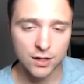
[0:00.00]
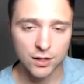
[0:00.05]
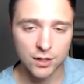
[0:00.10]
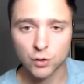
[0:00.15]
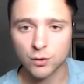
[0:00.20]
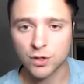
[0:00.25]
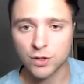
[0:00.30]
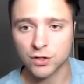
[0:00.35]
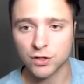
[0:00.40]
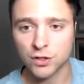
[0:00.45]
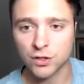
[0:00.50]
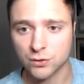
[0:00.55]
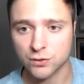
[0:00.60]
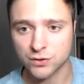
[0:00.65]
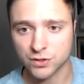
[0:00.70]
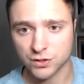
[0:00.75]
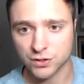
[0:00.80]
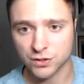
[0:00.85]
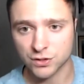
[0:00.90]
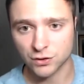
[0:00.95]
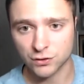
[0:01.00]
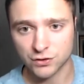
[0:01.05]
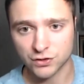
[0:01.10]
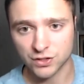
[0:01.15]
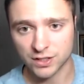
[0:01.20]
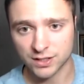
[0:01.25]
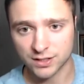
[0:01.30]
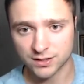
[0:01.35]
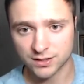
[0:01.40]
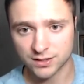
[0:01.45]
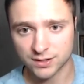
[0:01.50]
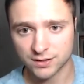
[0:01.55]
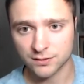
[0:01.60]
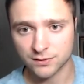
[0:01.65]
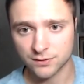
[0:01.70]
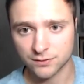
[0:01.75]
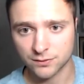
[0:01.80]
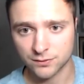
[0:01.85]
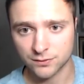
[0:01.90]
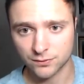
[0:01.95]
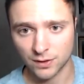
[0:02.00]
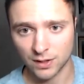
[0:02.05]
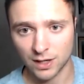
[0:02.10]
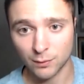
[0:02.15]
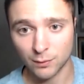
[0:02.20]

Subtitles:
you can use to search this, right?